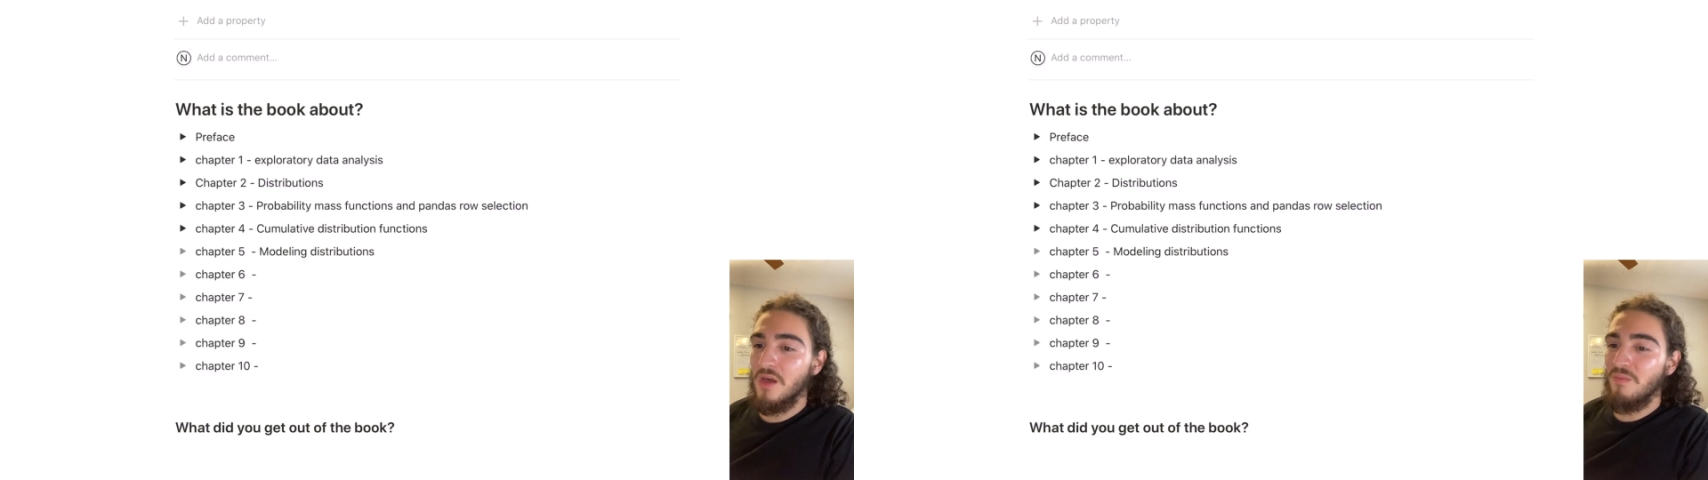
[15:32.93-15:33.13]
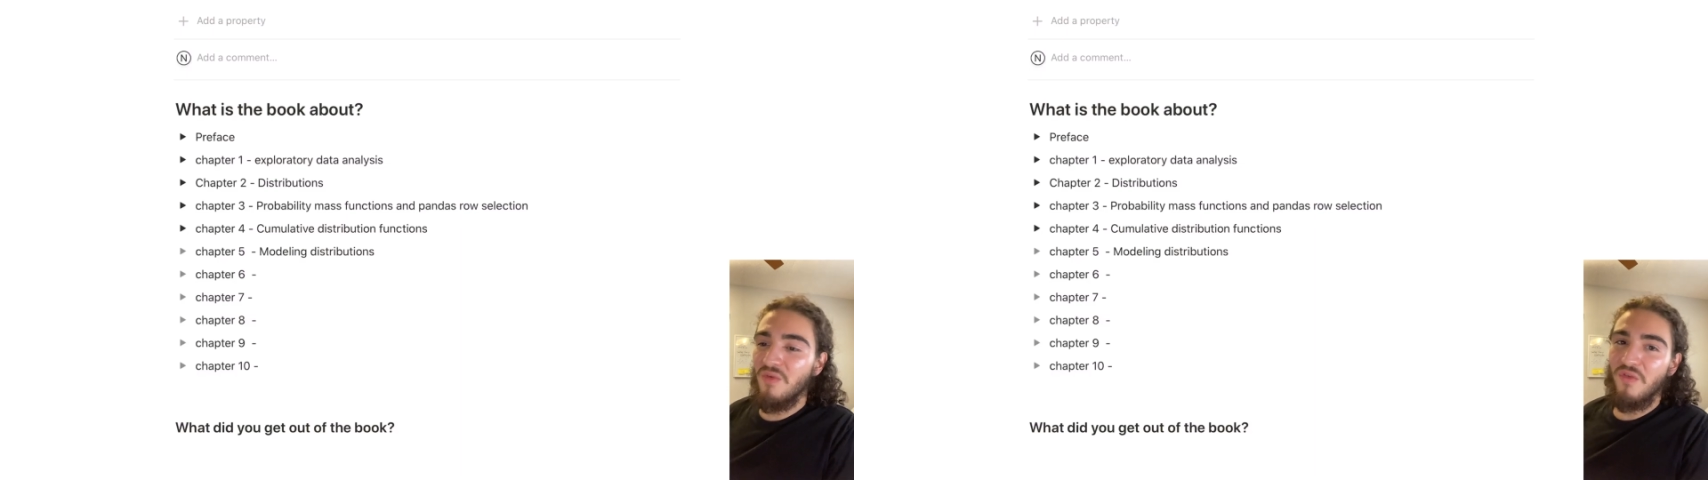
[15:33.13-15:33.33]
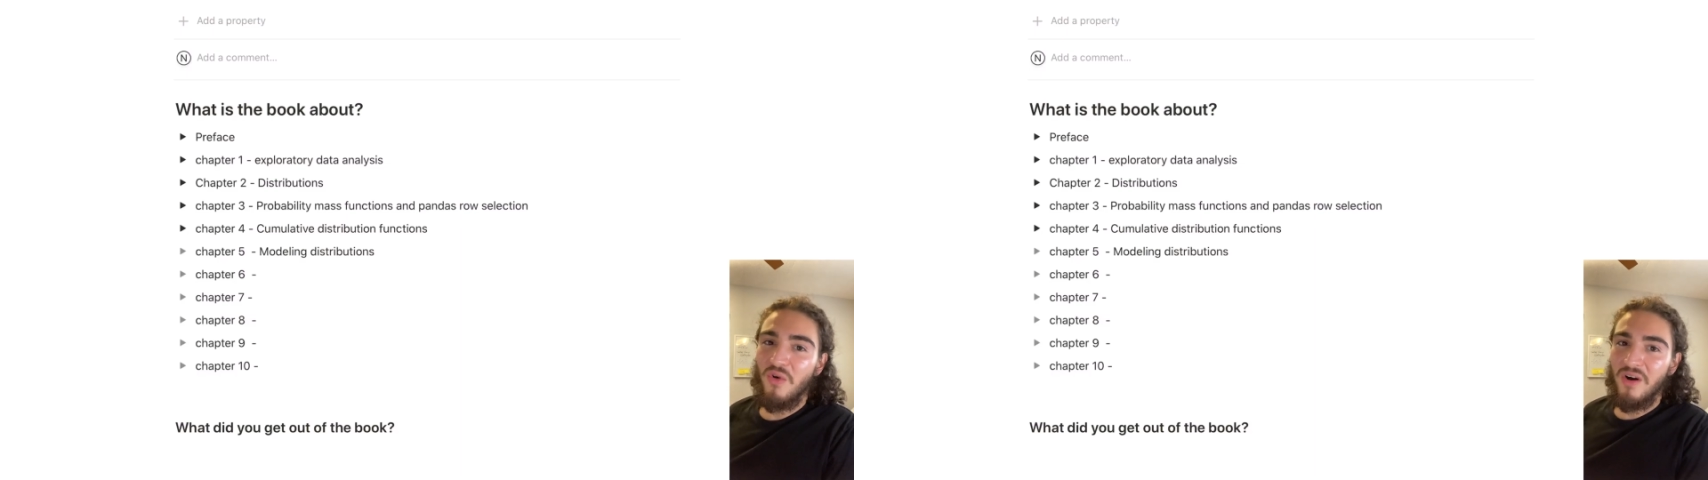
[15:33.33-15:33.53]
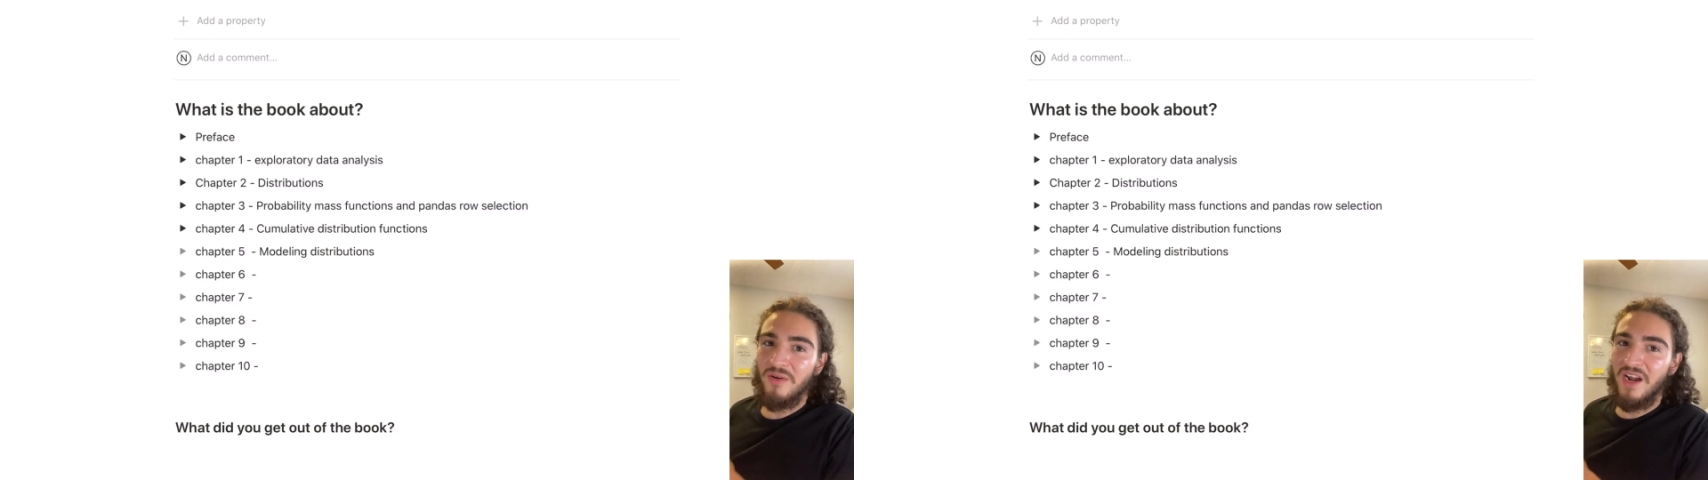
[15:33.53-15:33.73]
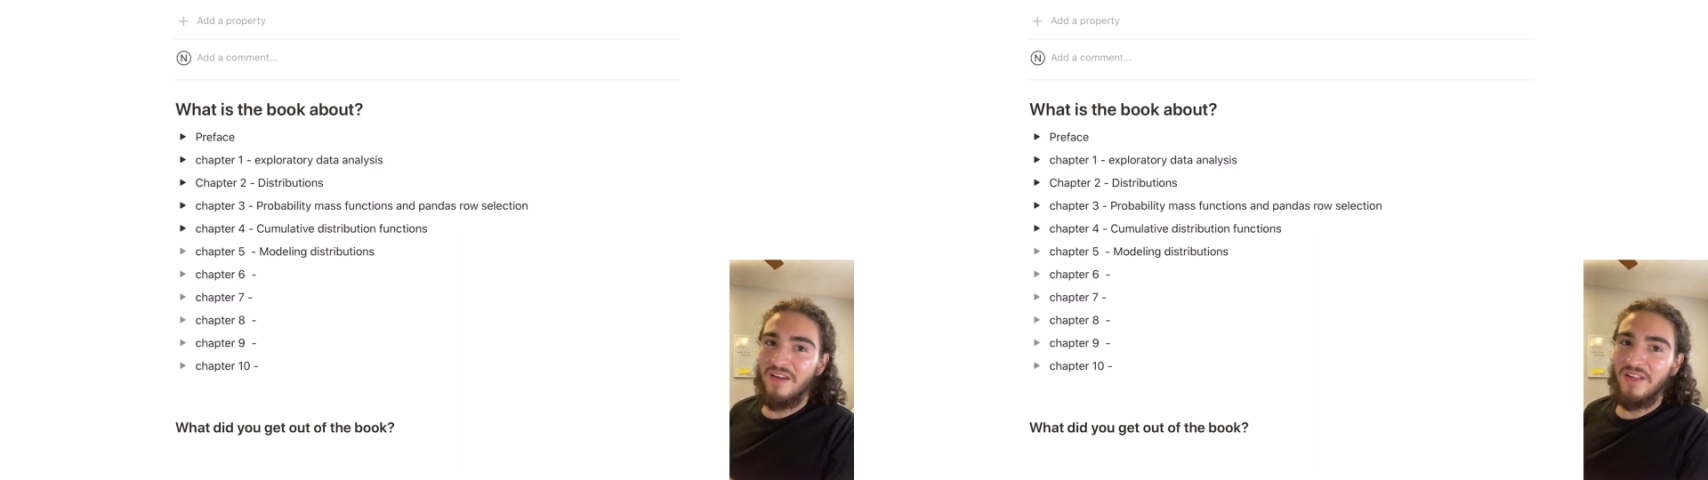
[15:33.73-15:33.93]
Before I
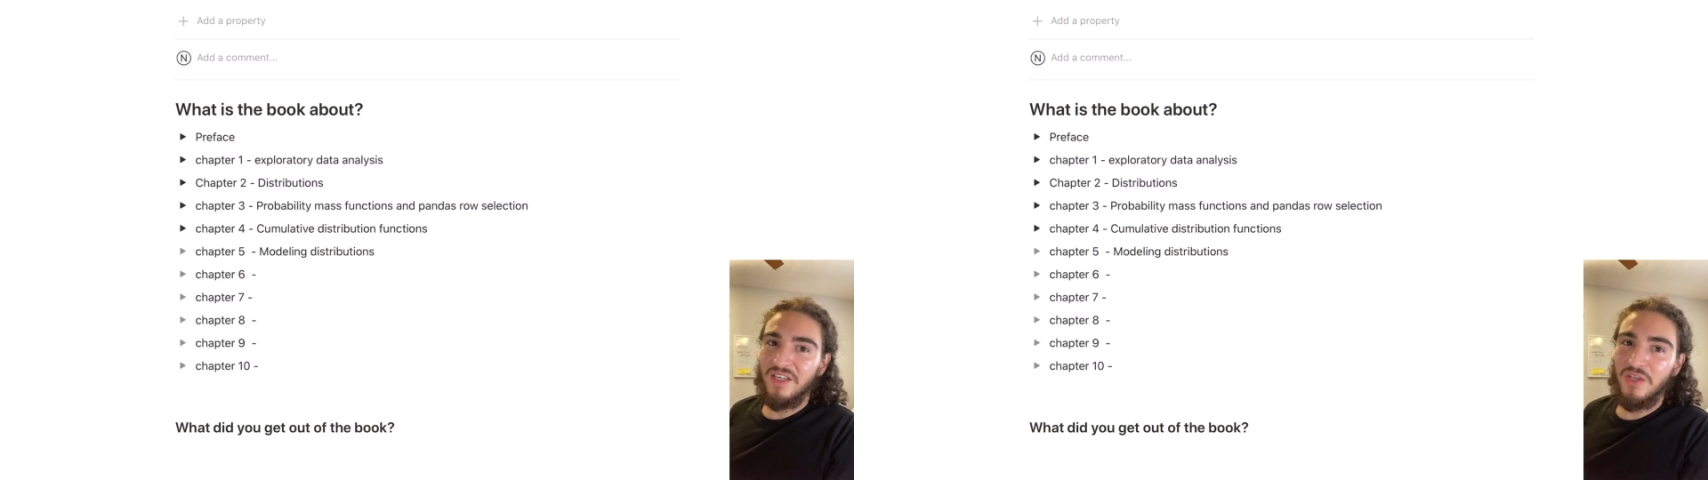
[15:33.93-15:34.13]
would have like,